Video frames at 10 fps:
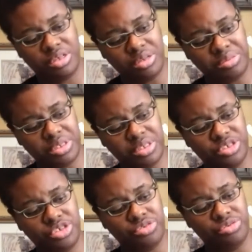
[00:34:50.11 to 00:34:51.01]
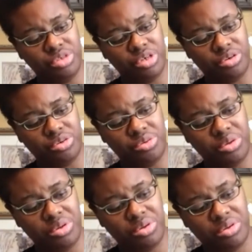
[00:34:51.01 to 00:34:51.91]
cup so that you know
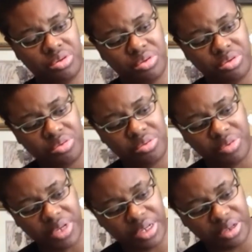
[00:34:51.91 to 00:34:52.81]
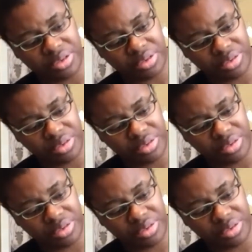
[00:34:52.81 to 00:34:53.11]
where